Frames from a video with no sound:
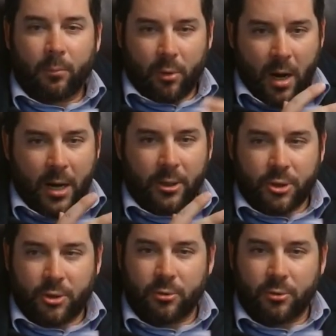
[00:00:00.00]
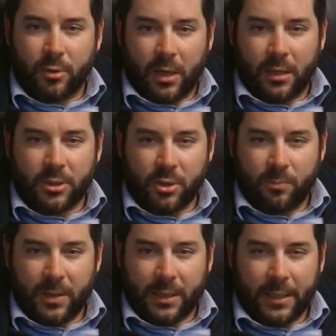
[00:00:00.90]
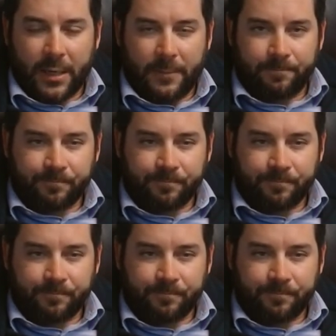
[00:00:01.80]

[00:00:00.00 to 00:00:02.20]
prior to you picking it up.